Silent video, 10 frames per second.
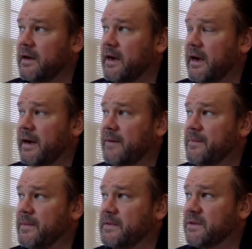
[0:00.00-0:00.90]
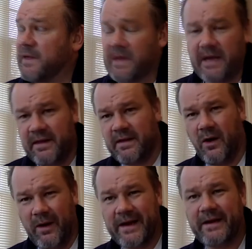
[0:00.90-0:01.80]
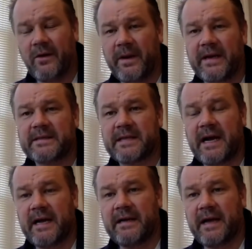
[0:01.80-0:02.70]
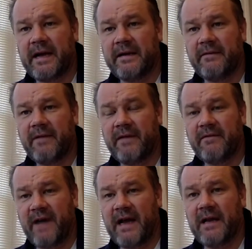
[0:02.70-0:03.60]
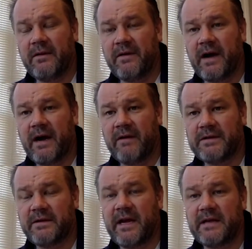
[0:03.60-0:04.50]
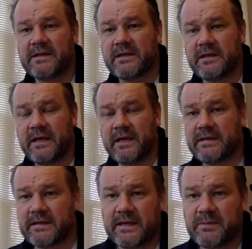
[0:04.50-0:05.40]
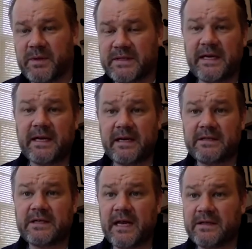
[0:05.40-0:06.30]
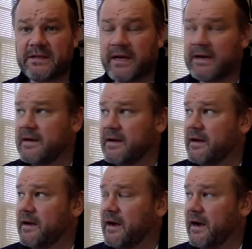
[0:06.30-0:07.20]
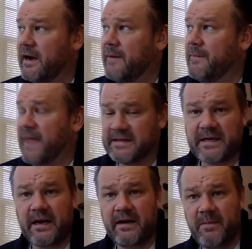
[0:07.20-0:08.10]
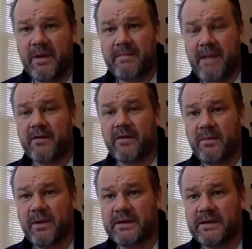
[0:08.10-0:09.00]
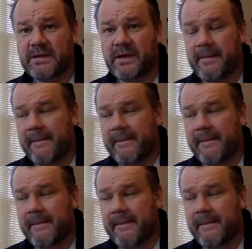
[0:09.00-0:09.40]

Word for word: Um, so I think I think the whole economics and, and, and value of higher education is is particularly challenging. Um, that's kind of the big macro picture.